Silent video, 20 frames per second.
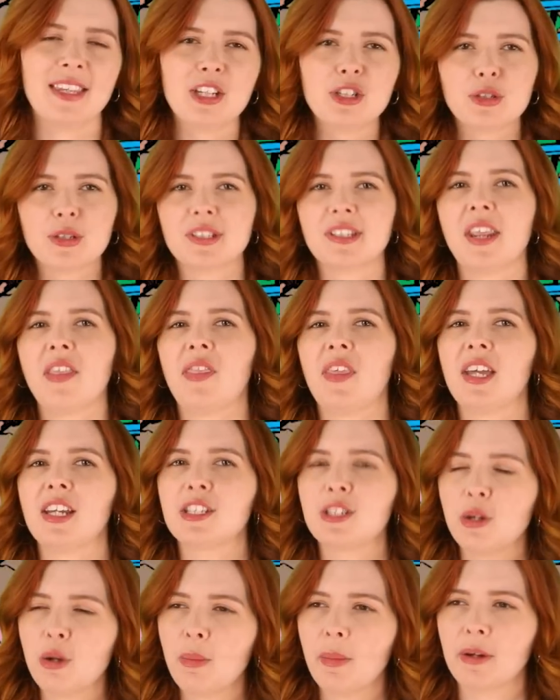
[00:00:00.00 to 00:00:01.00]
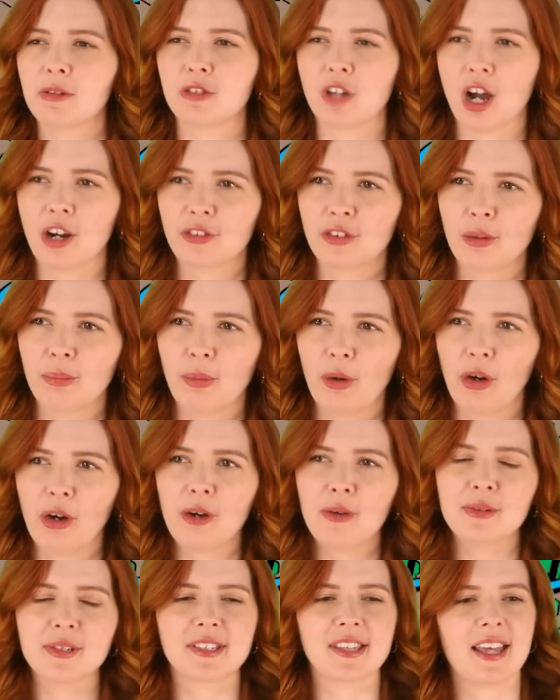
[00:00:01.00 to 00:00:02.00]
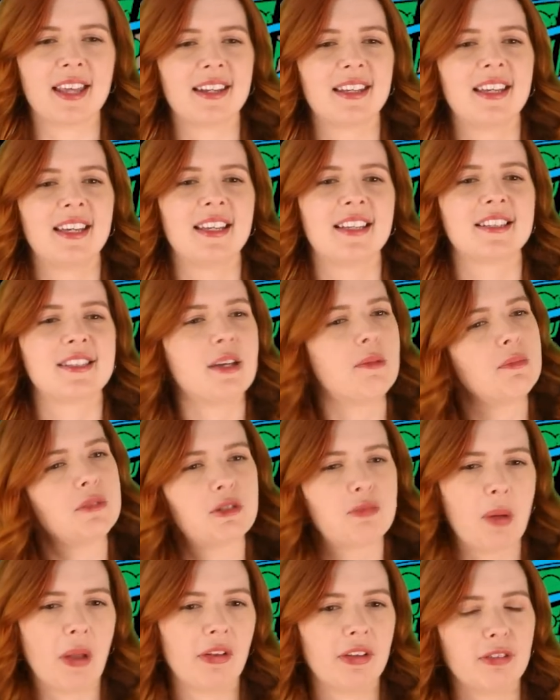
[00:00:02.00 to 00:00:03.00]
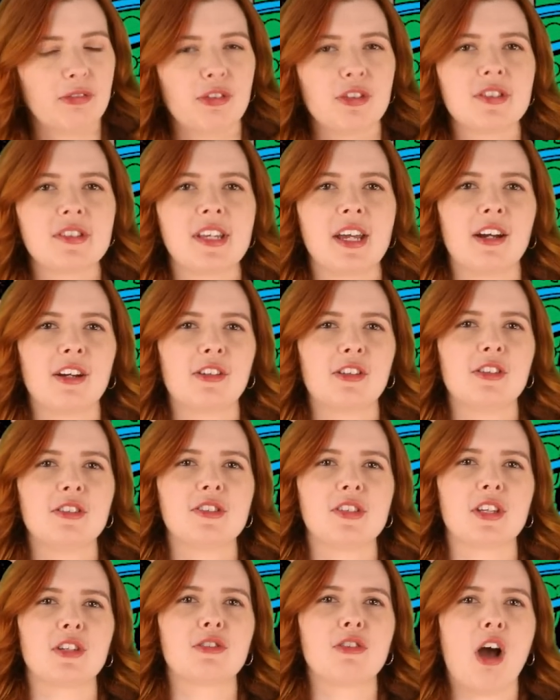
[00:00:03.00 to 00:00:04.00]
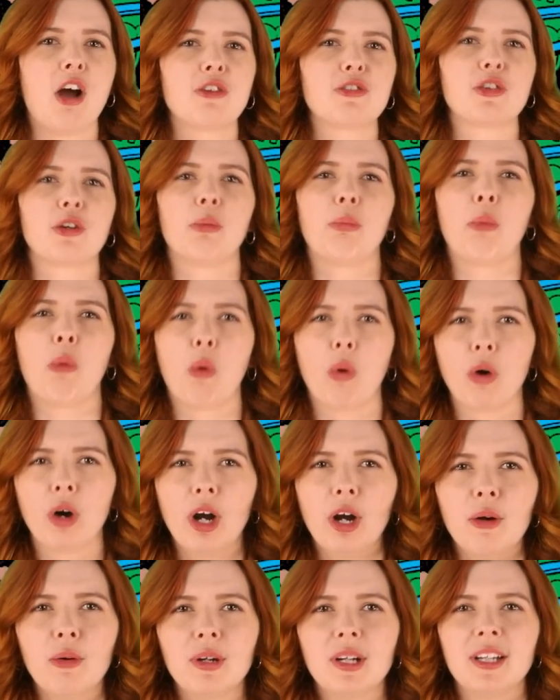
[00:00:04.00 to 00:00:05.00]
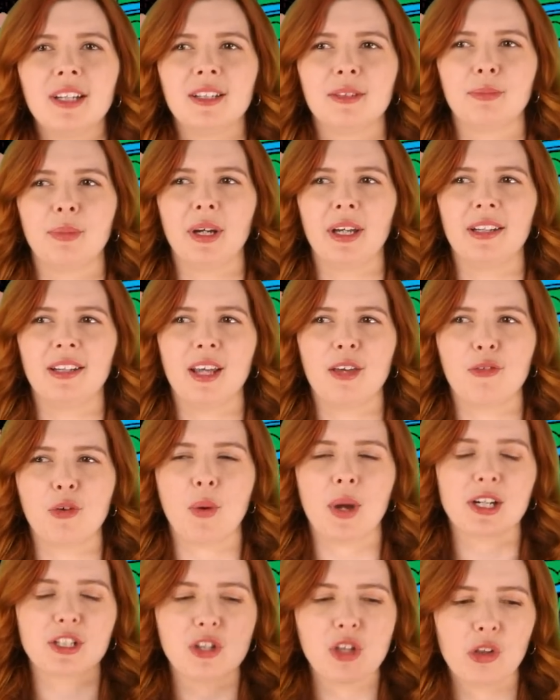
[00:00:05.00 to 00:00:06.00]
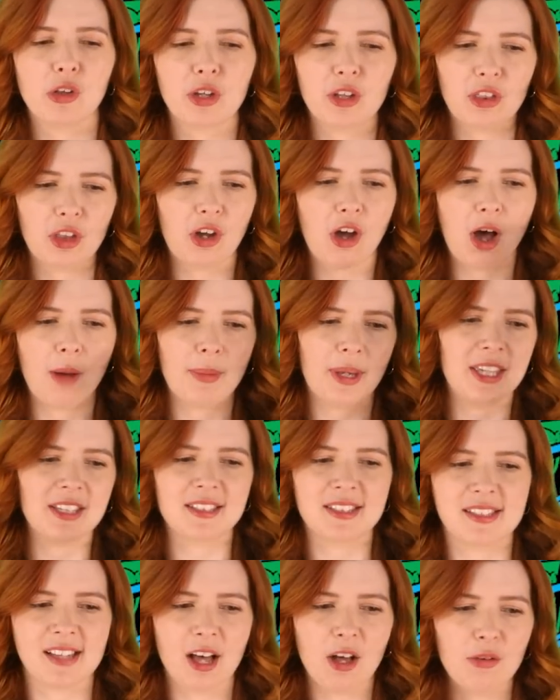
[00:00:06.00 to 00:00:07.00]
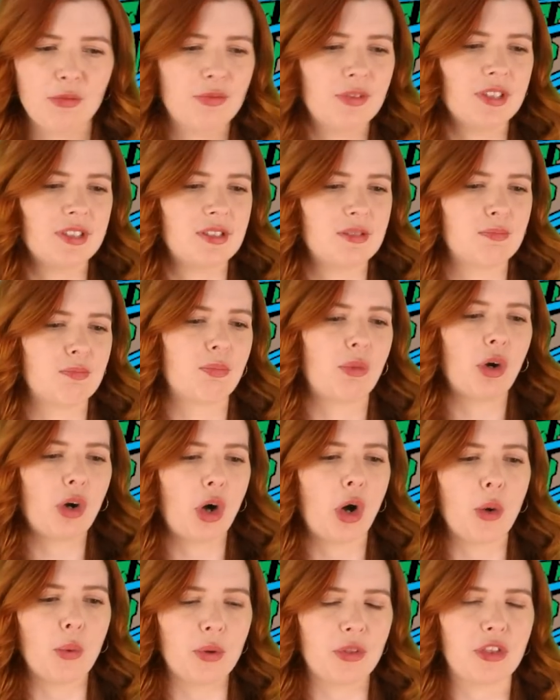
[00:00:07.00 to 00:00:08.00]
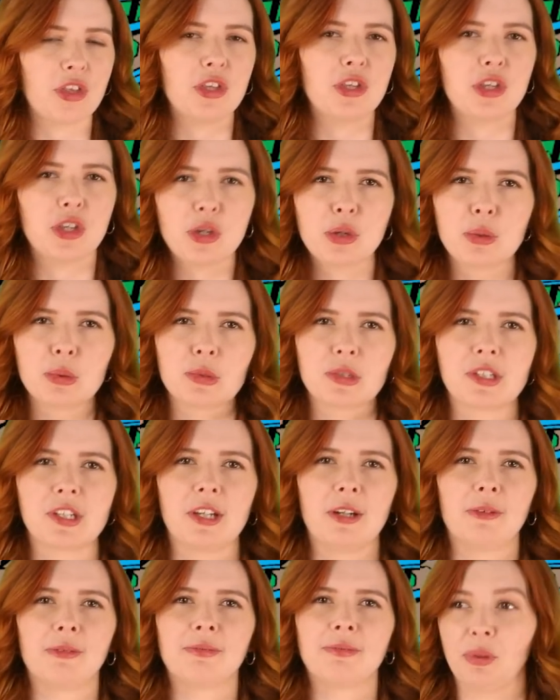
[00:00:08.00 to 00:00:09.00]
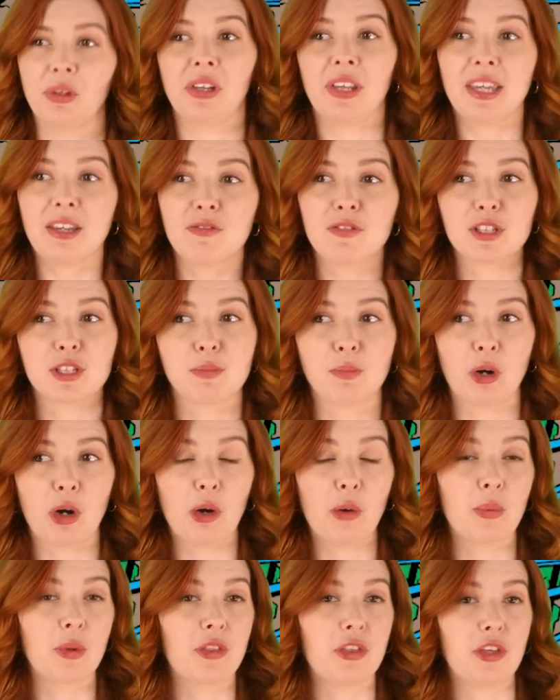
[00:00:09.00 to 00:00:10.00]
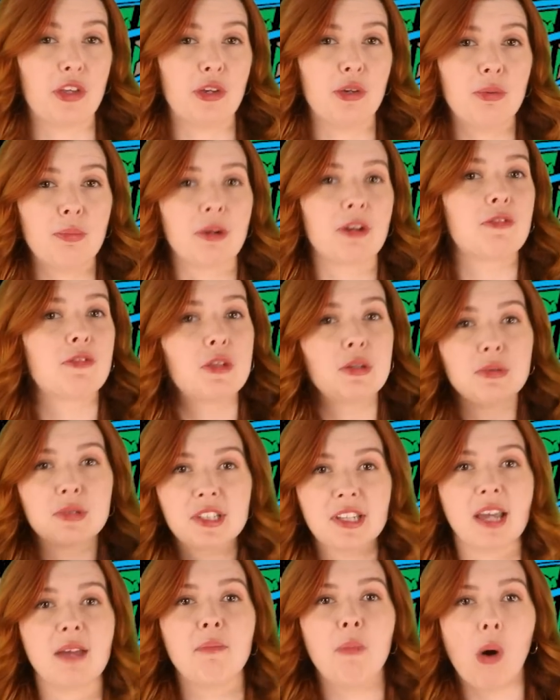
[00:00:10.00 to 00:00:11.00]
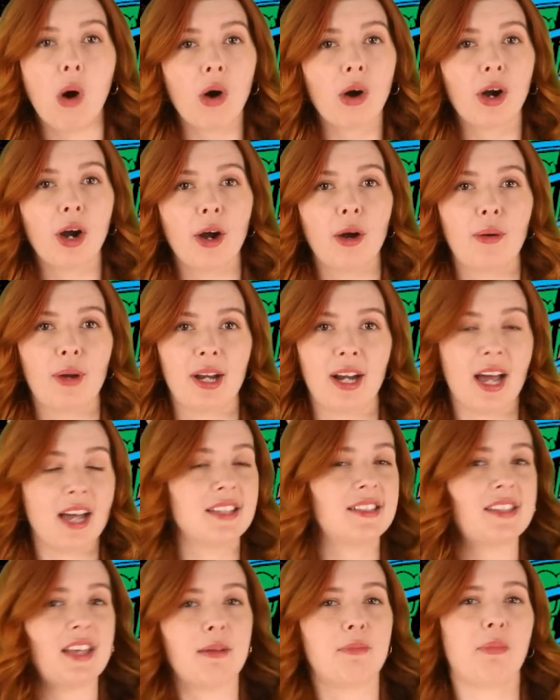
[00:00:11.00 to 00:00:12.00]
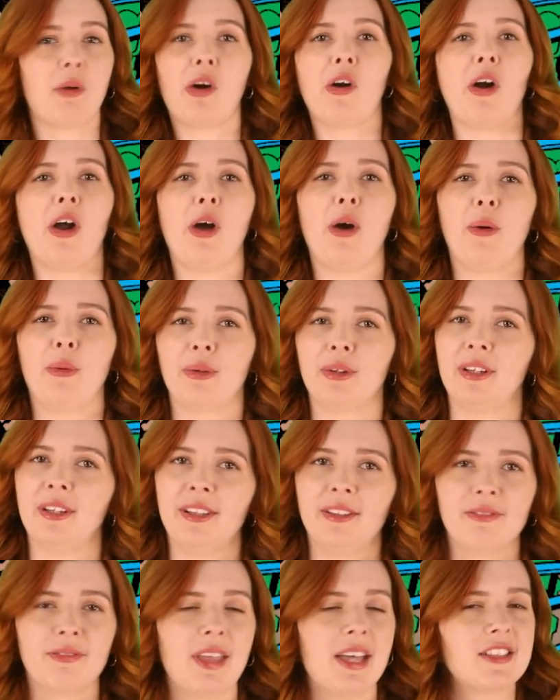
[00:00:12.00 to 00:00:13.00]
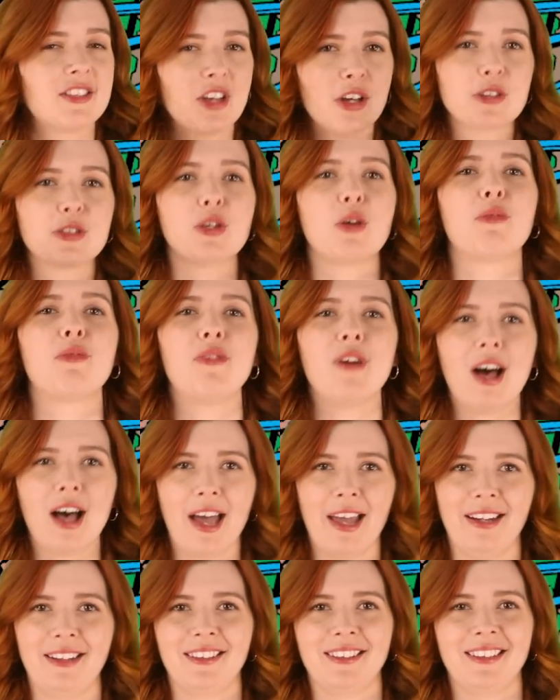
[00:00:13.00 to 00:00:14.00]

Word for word: The interesting thing too about Dr. Murrow is that some spelling for this character is like Dr. Morrow, but if you actually look at the comic itself, it's Murrow with a U. So believe it's Murrow with a U, but if you say Morrow and I say Murrow, that's also fine.